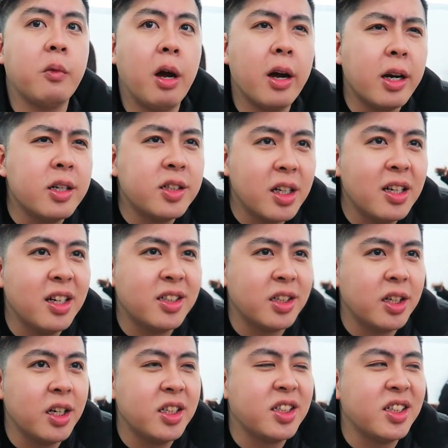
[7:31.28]
I understand
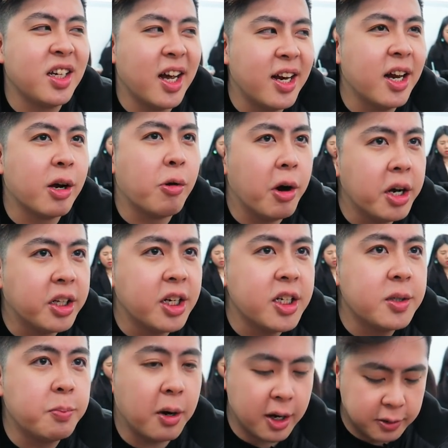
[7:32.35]
it's an acquired
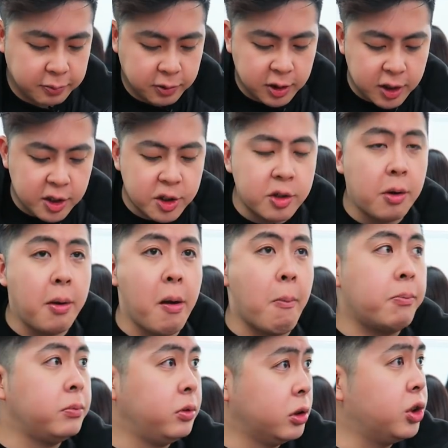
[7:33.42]
taste, but it's actually
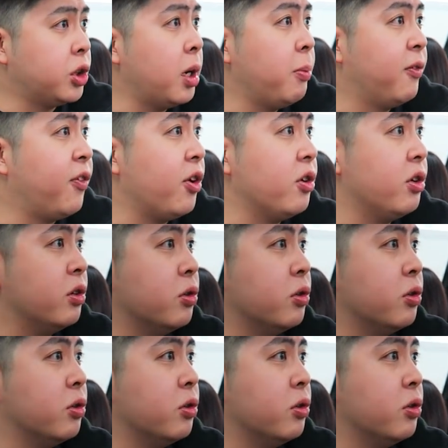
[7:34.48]
not. So try before you